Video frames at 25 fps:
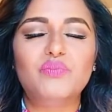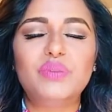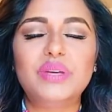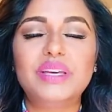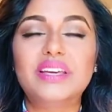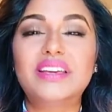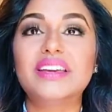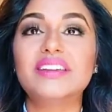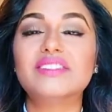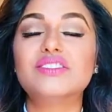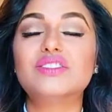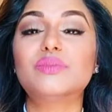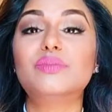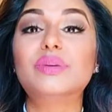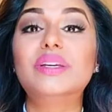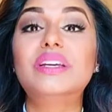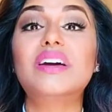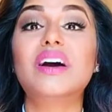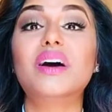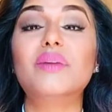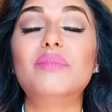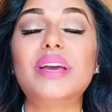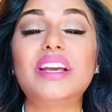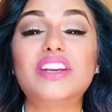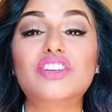begin to
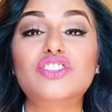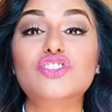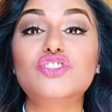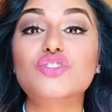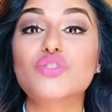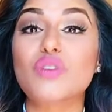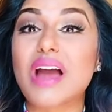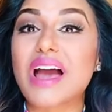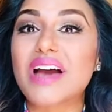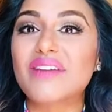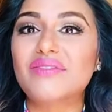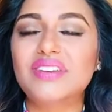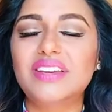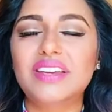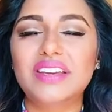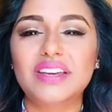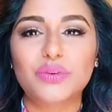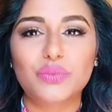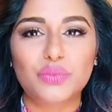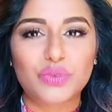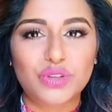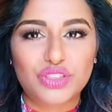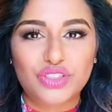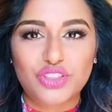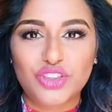become
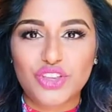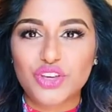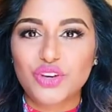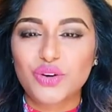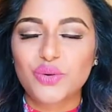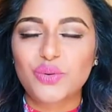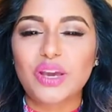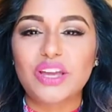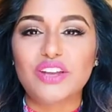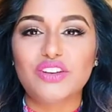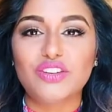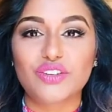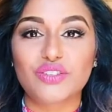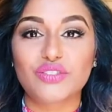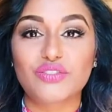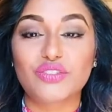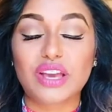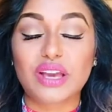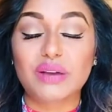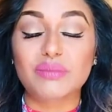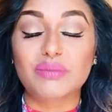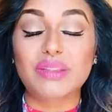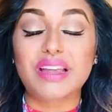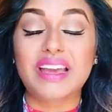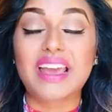extravagant with you and your
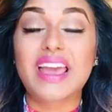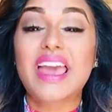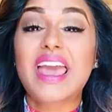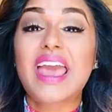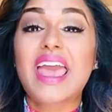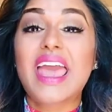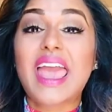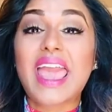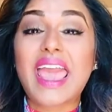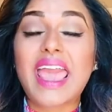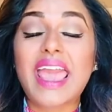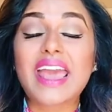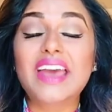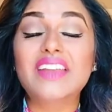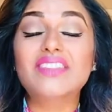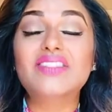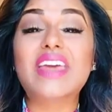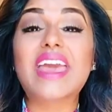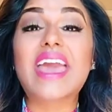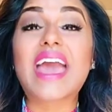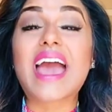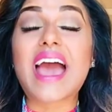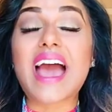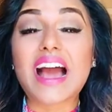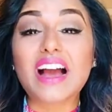family, and
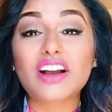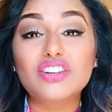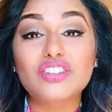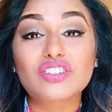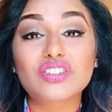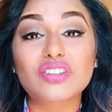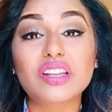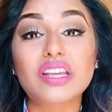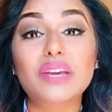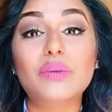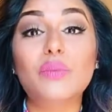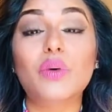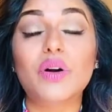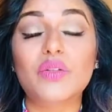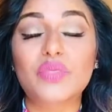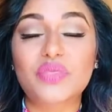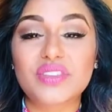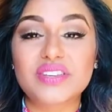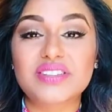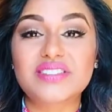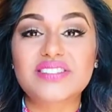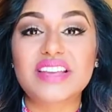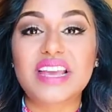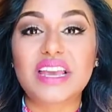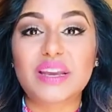they actually want
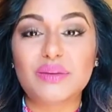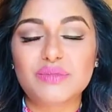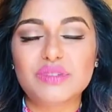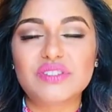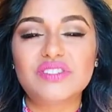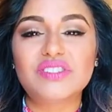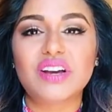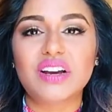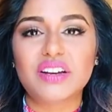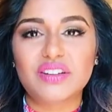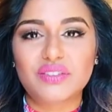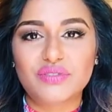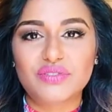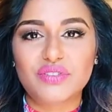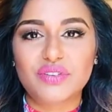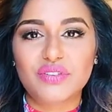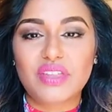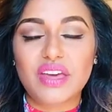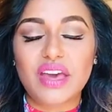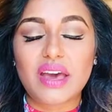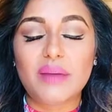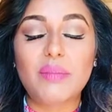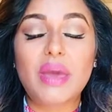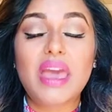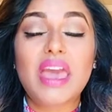the same done for
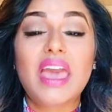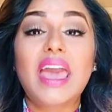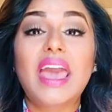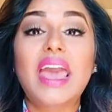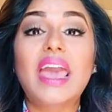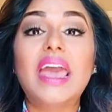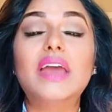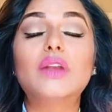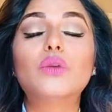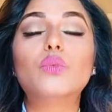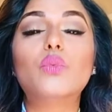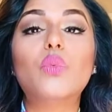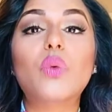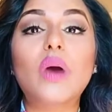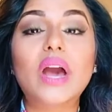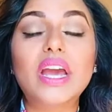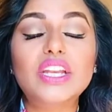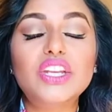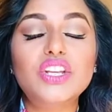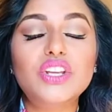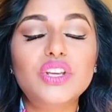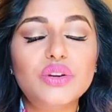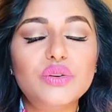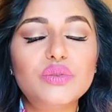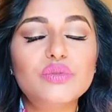them. And
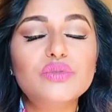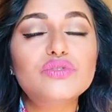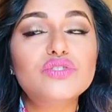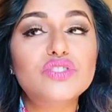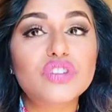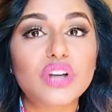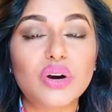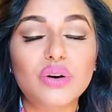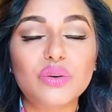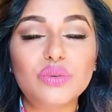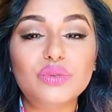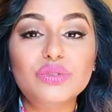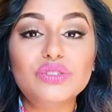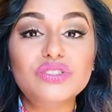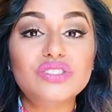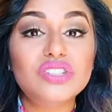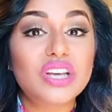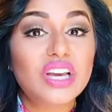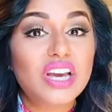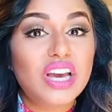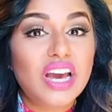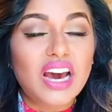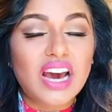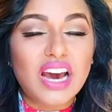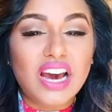when you don't
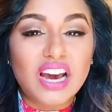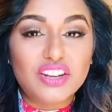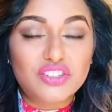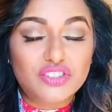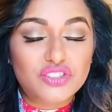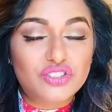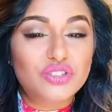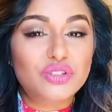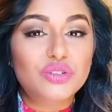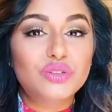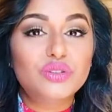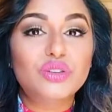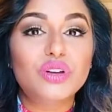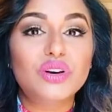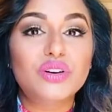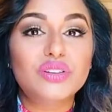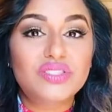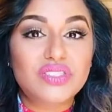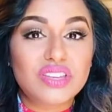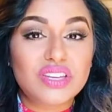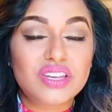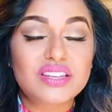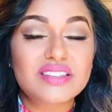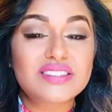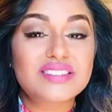uh, do the
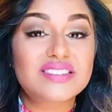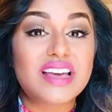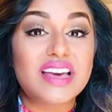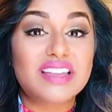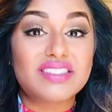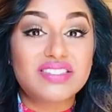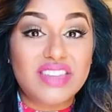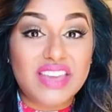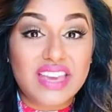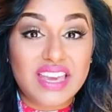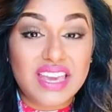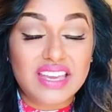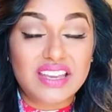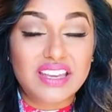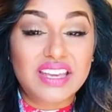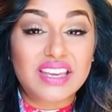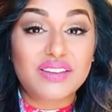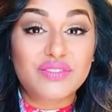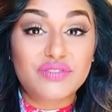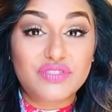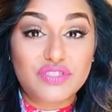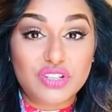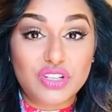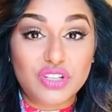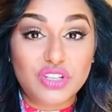things that they
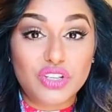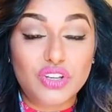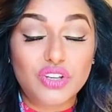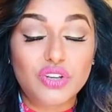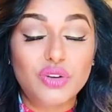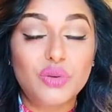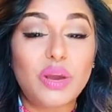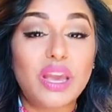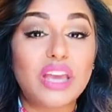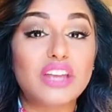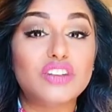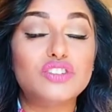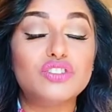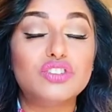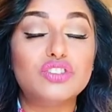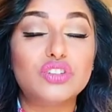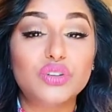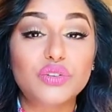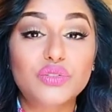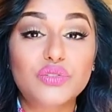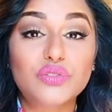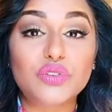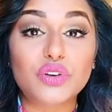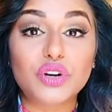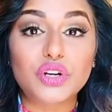give to you and
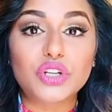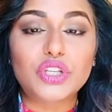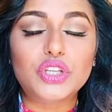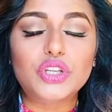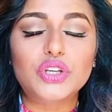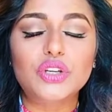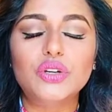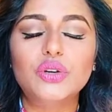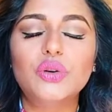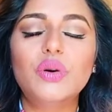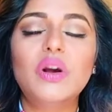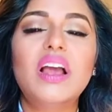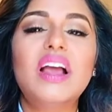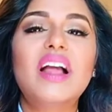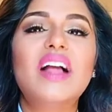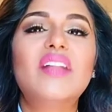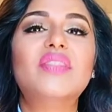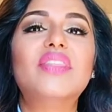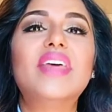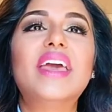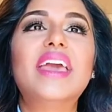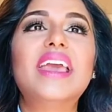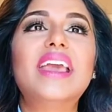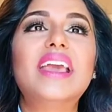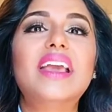do for you,
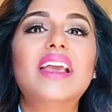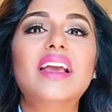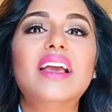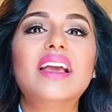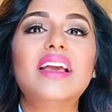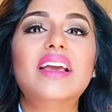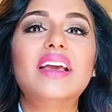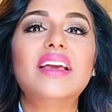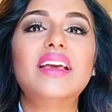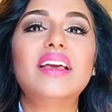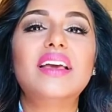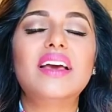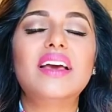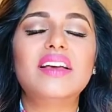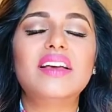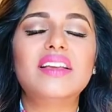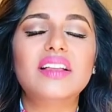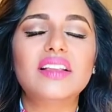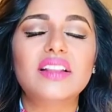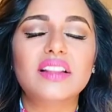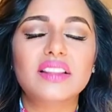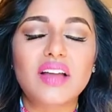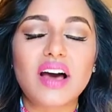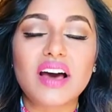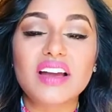they
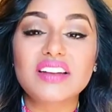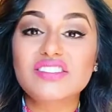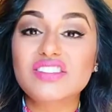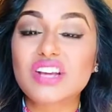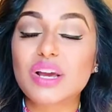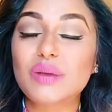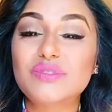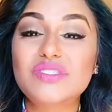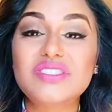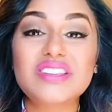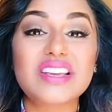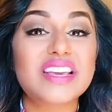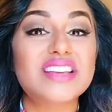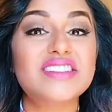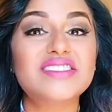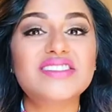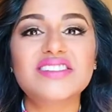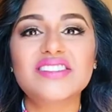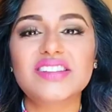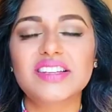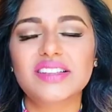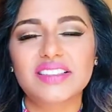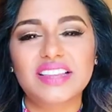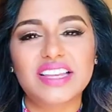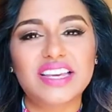a lot of times
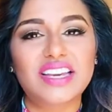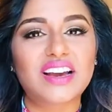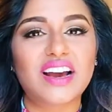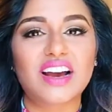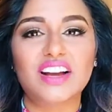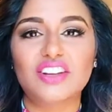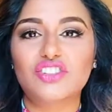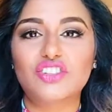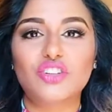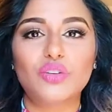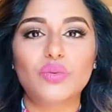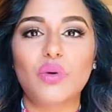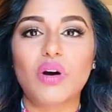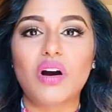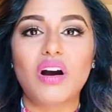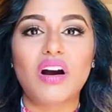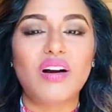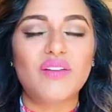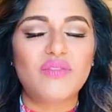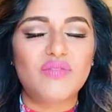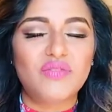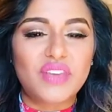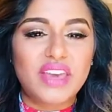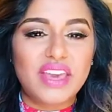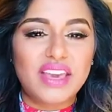instantly cut you
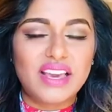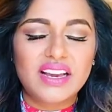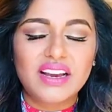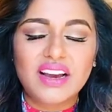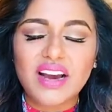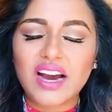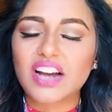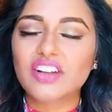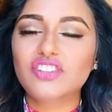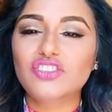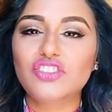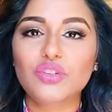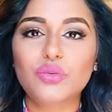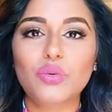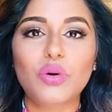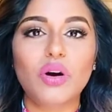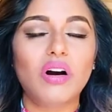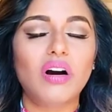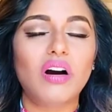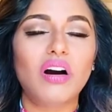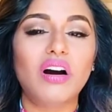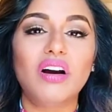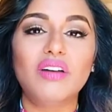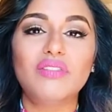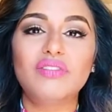off. They cut you
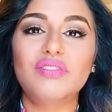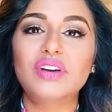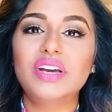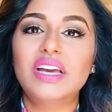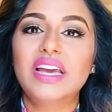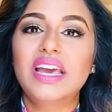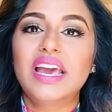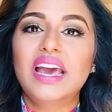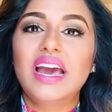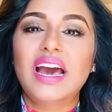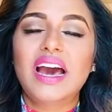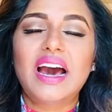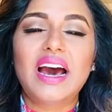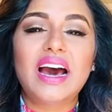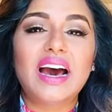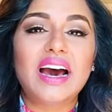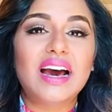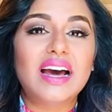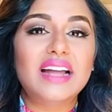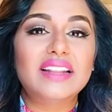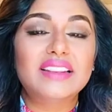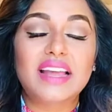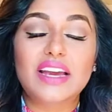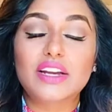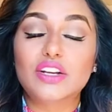off
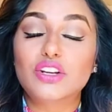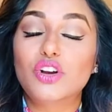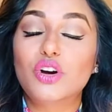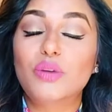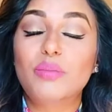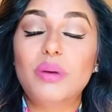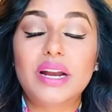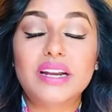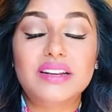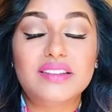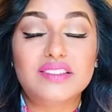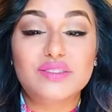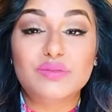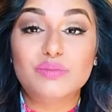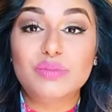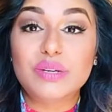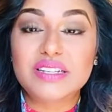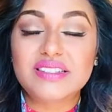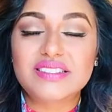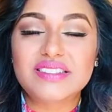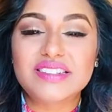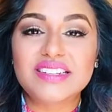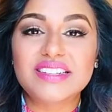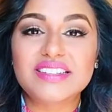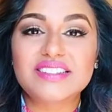uh, like nobody's
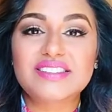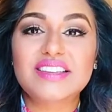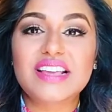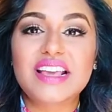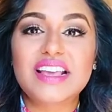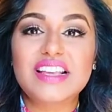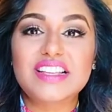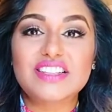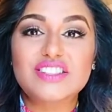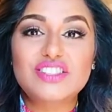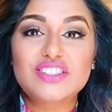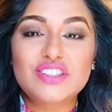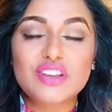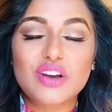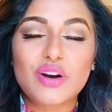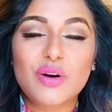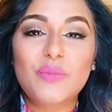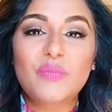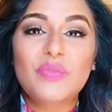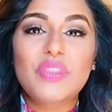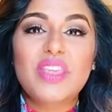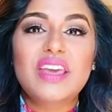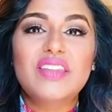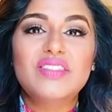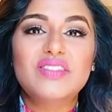business. And
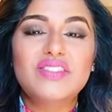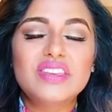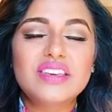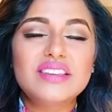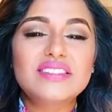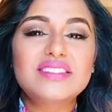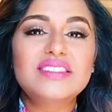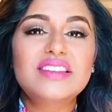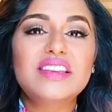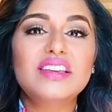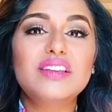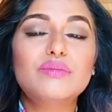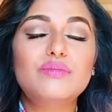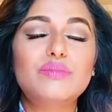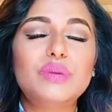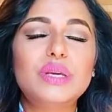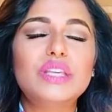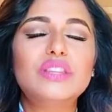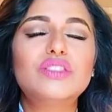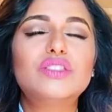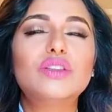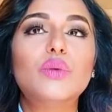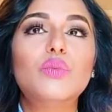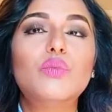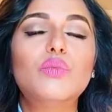so this can
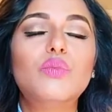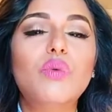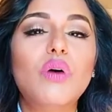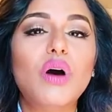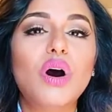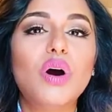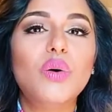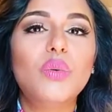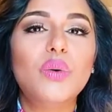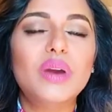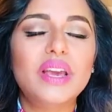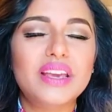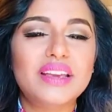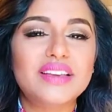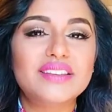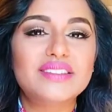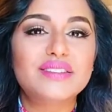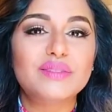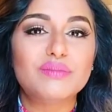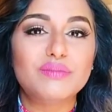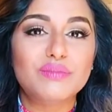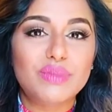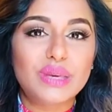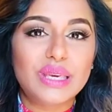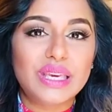be the woe
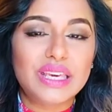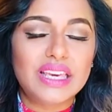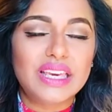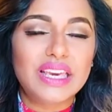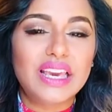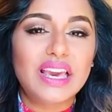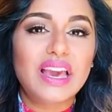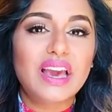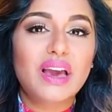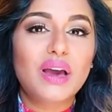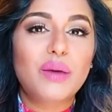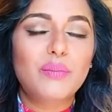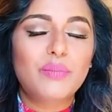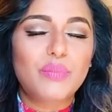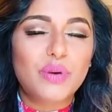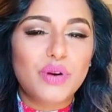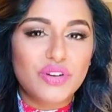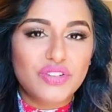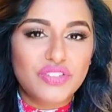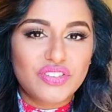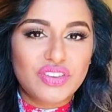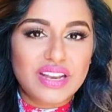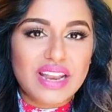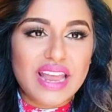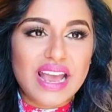is me
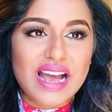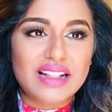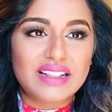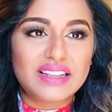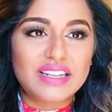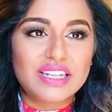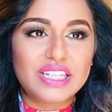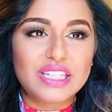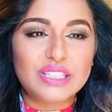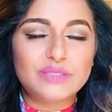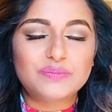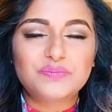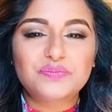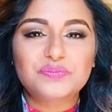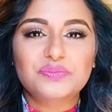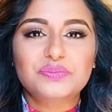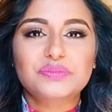personality.